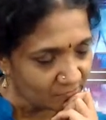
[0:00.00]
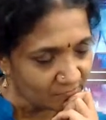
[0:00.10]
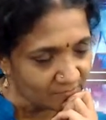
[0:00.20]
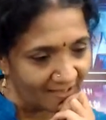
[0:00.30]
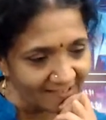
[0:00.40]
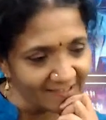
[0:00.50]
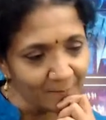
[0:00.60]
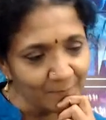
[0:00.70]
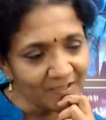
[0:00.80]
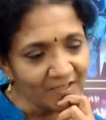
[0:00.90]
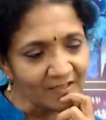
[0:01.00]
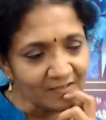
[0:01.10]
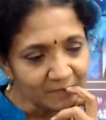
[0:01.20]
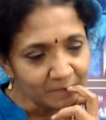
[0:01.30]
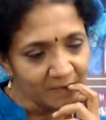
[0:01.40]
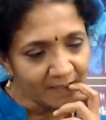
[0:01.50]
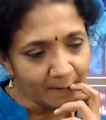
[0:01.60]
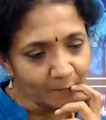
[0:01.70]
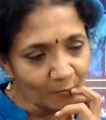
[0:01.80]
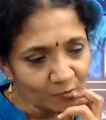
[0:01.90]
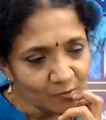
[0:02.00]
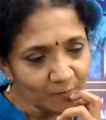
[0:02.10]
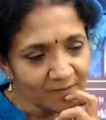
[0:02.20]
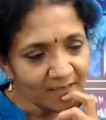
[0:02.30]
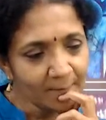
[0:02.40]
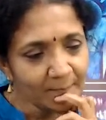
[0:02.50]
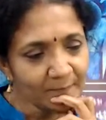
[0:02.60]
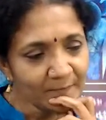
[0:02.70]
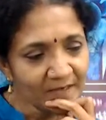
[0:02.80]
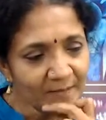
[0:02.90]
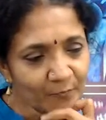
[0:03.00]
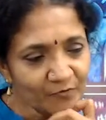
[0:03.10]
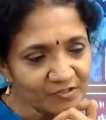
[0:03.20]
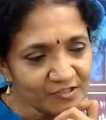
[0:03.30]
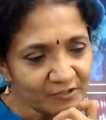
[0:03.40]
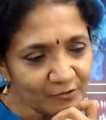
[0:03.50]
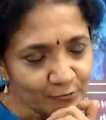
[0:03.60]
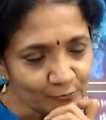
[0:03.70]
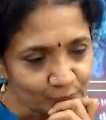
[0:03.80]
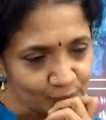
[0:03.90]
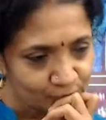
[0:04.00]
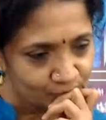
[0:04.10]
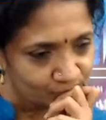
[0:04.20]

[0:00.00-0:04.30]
So that can be done, but I'm not sure that I'm in a position to